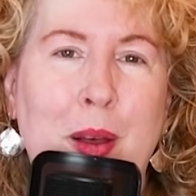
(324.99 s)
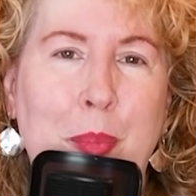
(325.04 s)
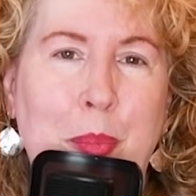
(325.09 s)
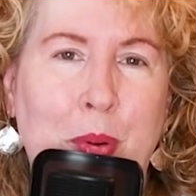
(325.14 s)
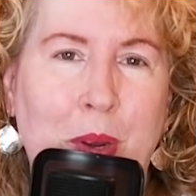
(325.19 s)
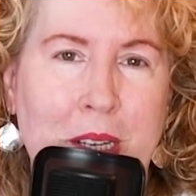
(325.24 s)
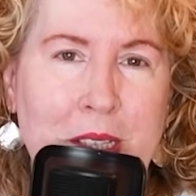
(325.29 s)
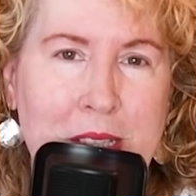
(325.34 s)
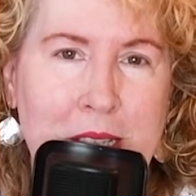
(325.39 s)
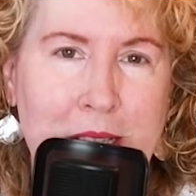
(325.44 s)

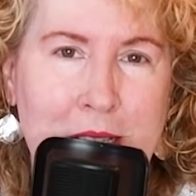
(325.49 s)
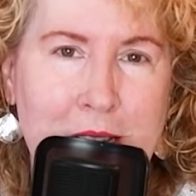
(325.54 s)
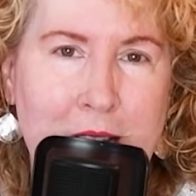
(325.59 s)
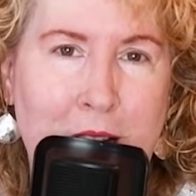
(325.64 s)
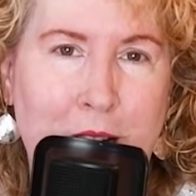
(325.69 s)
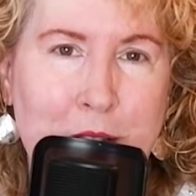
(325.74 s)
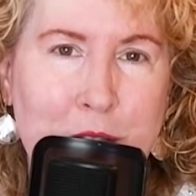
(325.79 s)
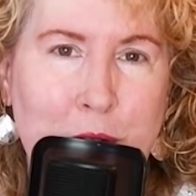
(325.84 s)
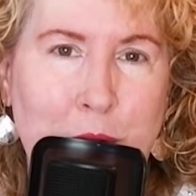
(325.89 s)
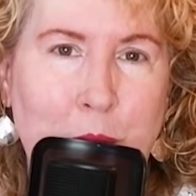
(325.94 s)
prices
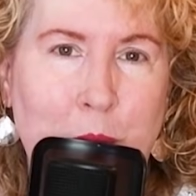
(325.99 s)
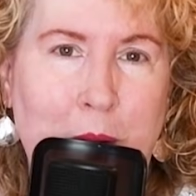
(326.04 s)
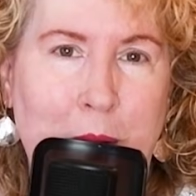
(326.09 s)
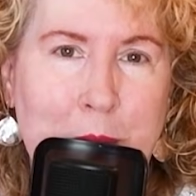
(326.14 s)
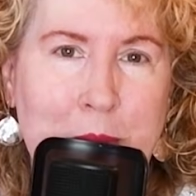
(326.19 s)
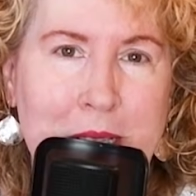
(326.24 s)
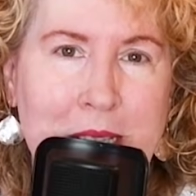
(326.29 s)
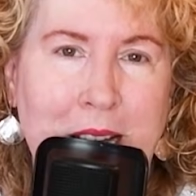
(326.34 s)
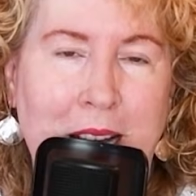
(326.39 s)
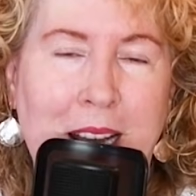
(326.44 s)
on your
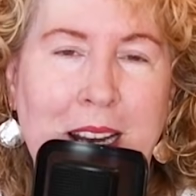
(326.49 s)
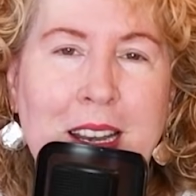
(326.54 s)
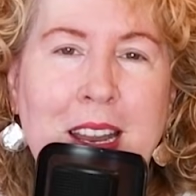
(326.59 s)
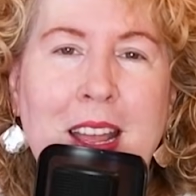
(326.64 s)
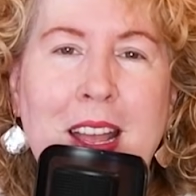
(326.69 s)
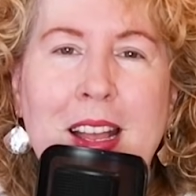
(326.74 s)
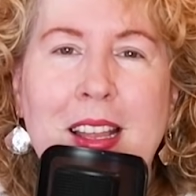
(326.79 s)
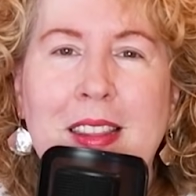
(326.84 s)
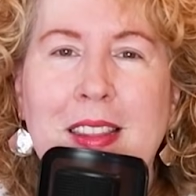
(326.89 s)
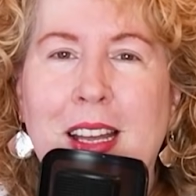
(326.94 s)
website,
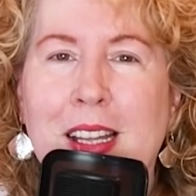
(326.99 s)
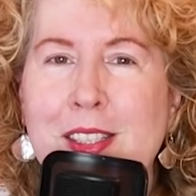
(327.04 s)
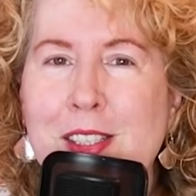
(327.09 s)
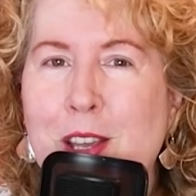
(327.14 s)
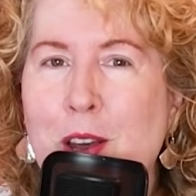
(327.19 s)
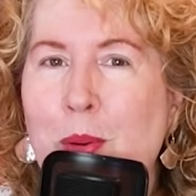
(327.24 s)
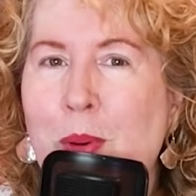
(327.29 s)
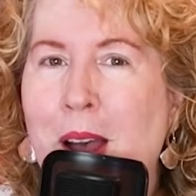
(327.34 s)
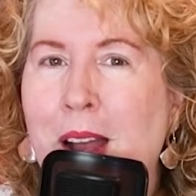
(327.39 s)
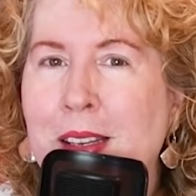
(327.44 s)
let's
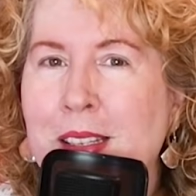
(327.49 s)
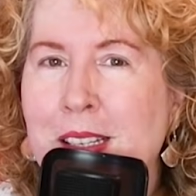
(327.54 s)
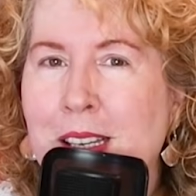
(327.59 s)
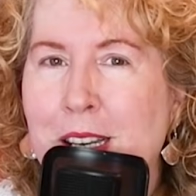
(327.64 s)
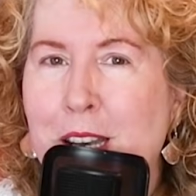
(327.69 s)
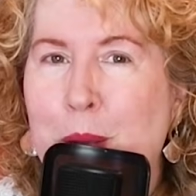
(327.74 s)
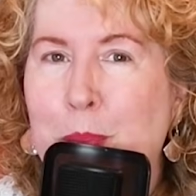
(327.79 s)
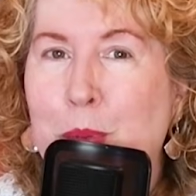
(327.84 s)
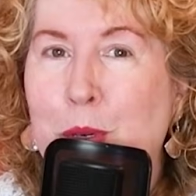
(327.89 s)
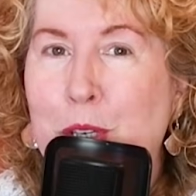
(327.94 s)
go on to
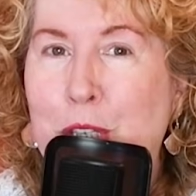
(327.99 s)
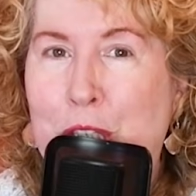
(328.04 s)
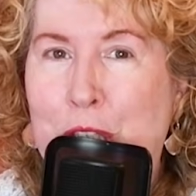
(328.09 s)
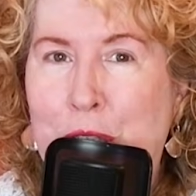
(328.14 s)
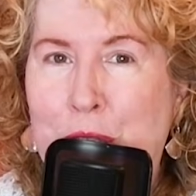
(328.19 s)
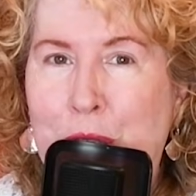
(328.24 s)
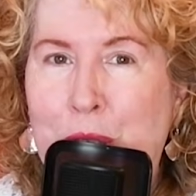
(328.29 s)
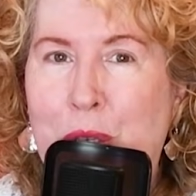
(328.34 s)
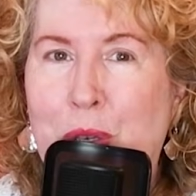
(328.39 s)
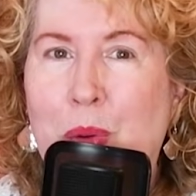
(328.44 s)
number
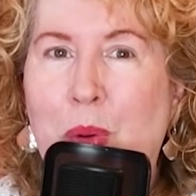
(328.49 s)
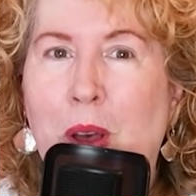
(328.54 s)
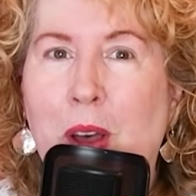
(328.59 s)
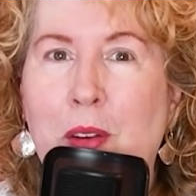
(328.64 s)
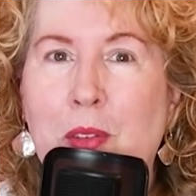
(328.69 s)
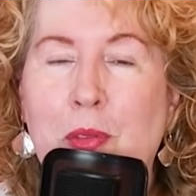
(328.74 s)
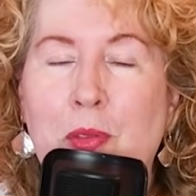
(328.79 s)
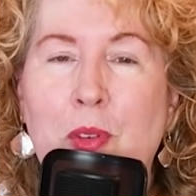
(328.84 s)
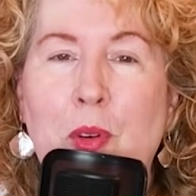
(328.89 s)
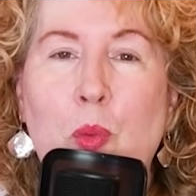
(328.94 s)
2
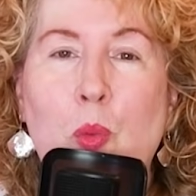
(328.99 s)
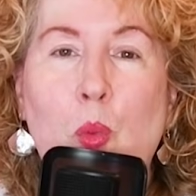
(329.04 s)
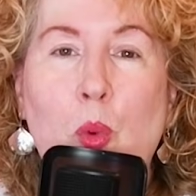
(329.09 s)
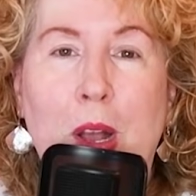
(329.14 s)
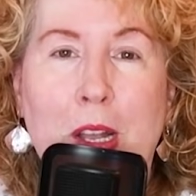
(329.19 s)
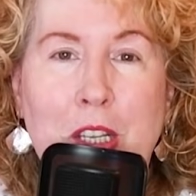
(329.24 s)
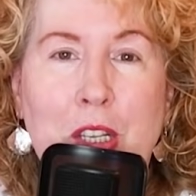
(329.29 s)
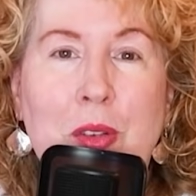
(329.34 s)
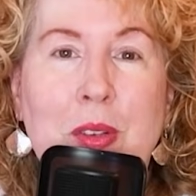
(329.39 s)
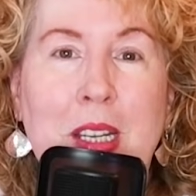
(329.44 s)
of
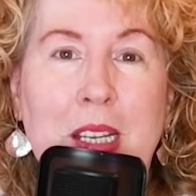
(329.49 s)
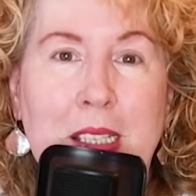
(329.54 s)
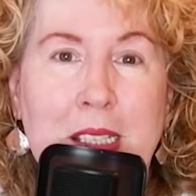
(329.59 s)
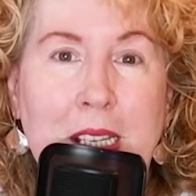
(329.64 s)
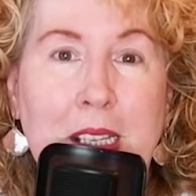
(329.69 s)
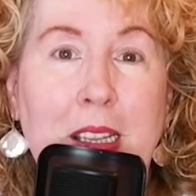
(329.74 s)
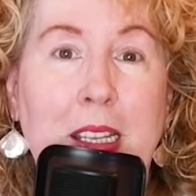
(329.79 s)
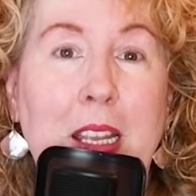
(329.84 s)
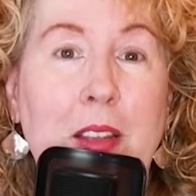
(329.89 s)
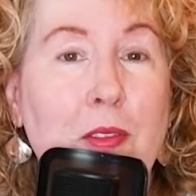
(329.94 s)
what you need
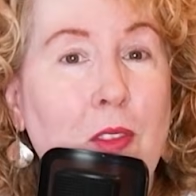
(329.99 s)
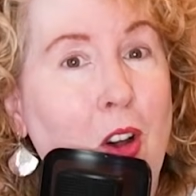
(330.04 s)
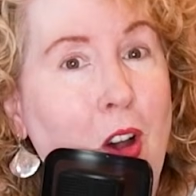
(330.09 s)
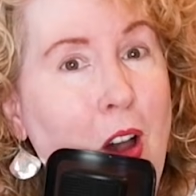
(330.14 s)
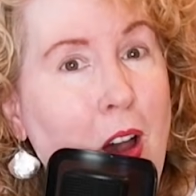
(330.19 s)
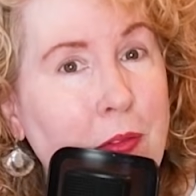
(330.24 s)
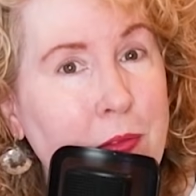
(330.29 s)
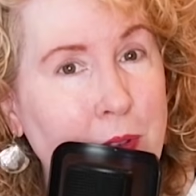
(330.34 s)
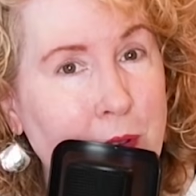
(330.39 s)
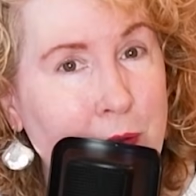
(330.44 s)
to leave
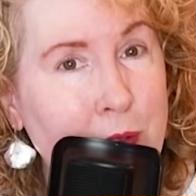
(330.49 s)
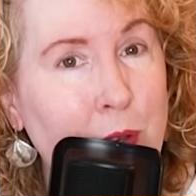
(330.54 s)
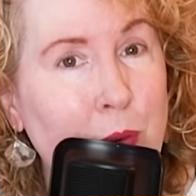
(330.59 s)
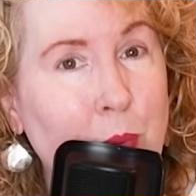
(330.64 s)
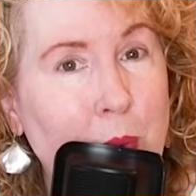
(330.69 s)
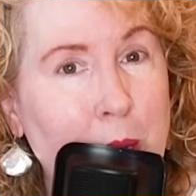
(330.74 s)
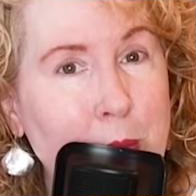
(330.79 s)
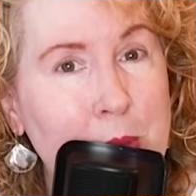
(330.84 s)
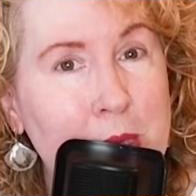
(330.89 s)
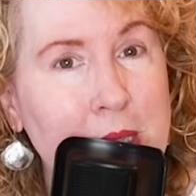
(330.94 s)
off of your
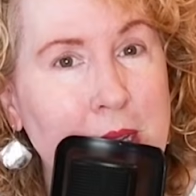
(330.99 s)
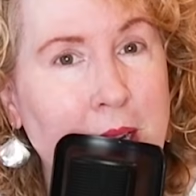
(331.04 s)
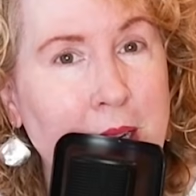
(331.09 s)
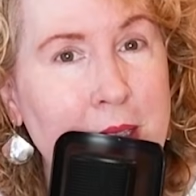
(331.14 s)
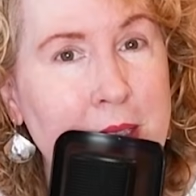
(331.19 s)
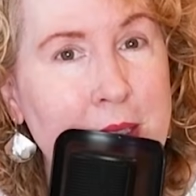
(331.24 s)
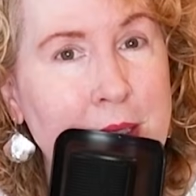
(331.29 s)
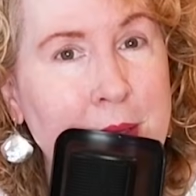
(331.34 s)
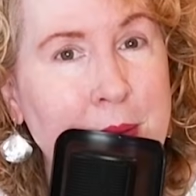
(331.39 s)
website.